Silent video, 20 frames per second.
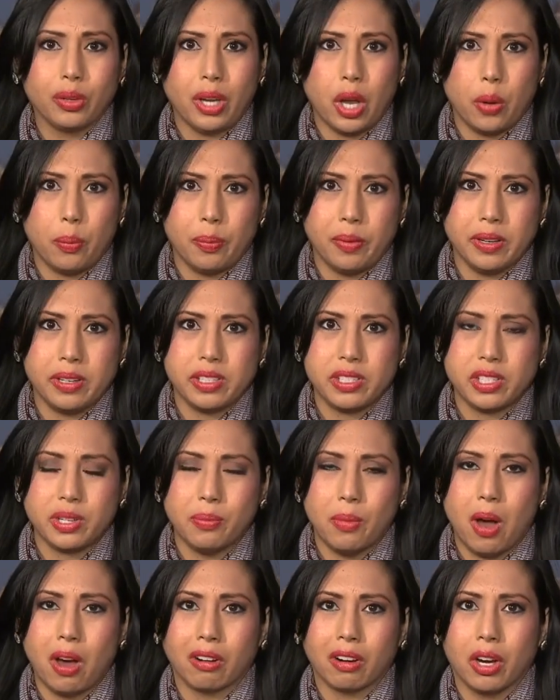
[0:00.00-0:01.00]
reopens
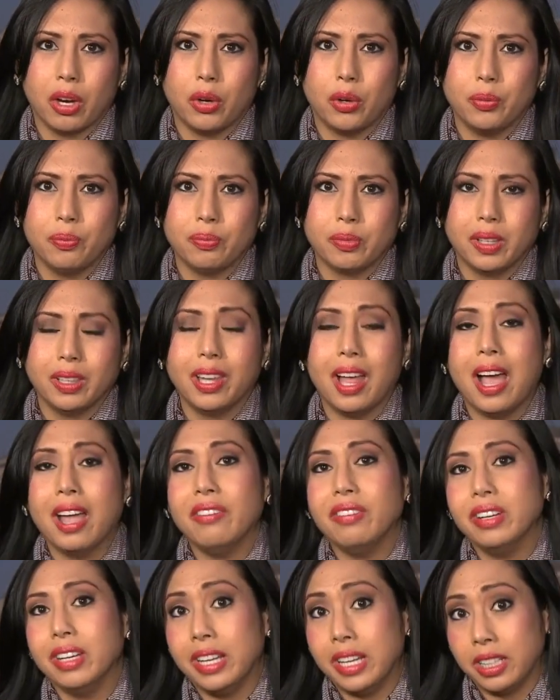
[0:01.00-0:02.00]
tomorrow.
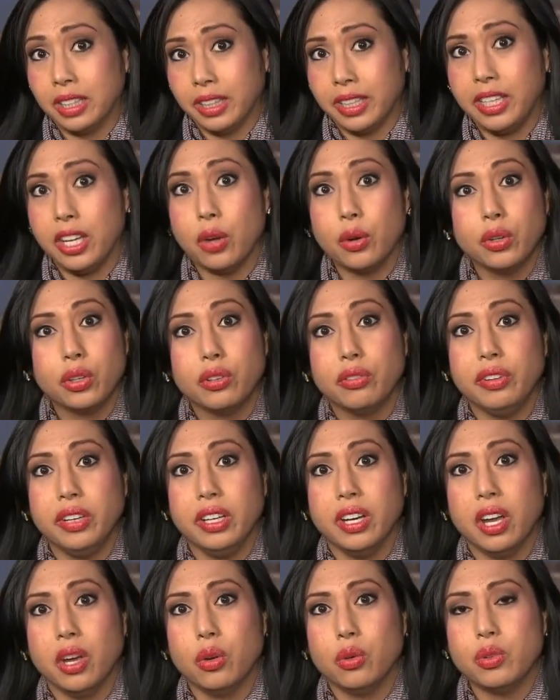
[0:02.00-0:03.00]
Live in Italy, Yona
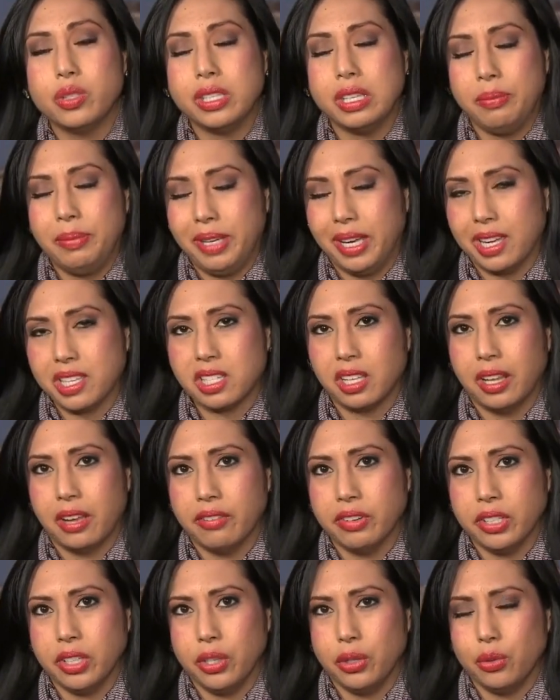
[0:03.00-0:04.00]
Gavino, CBS
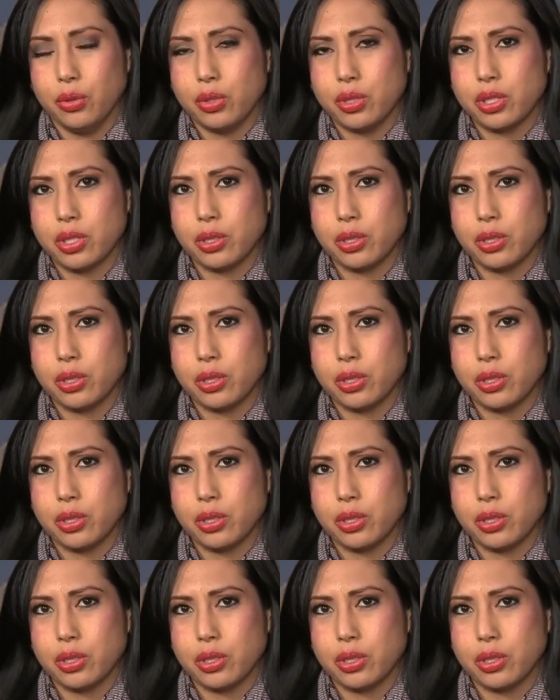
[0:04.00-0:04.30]
11 News.